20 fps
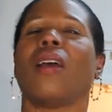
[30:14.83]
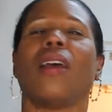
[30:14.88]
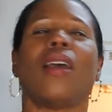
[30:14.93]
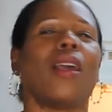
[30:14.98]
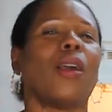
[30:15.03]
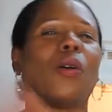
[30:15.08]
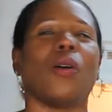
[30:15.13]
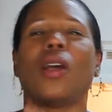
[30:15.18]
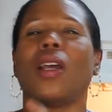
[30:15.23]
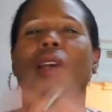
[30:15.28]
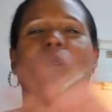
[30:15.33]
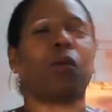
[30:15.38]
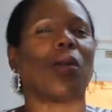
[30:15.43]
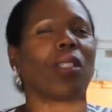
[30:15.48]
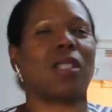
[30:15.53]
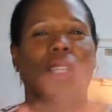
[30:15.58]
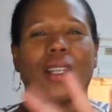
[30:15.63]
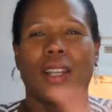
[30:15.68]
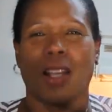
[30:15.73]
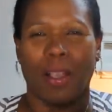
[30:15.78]
It, it
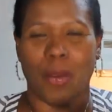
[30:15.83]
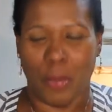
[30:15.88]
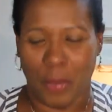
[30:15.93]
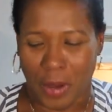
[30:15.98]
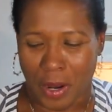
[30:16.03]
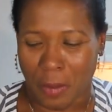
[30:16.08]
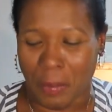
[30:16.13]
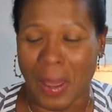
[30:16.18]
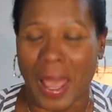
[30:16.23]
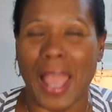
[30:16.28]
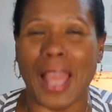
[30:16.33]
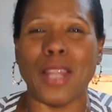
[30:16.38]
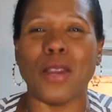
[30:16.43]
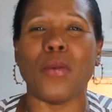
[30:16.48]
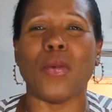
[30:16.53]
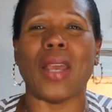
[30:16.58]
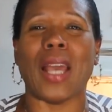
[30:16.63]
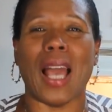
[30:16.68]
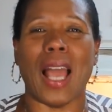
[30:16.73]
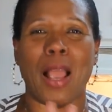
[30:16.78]
was a nightmare. But
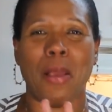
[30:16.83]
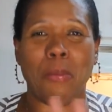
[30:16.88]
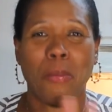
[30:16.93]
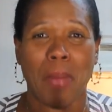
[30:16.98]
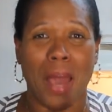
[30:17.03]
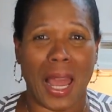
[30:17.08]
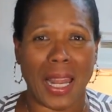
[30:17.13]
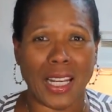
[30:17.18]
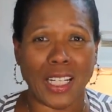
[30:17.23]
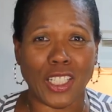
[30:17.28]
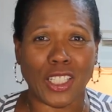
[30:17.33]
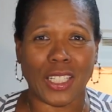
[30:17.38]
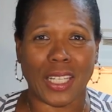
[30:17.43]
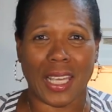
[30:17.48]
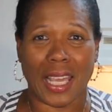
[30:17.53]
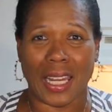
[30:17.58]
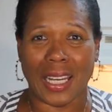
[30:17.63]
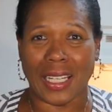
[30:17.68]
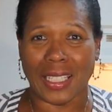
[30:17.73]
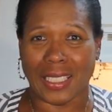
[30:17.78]
anyway, I managed to
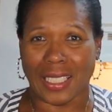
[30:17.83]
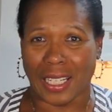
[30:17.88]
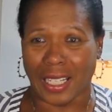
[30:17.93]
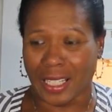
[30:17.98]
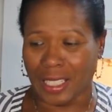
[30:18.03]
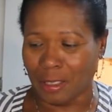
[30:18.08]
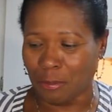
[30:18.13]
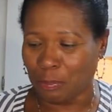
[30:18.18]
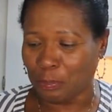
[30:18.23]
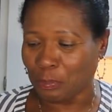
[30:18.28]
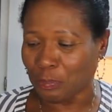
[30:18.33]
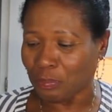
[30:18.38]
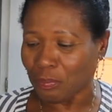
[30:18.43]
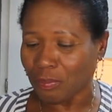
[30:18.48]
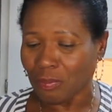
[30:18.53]
get it done.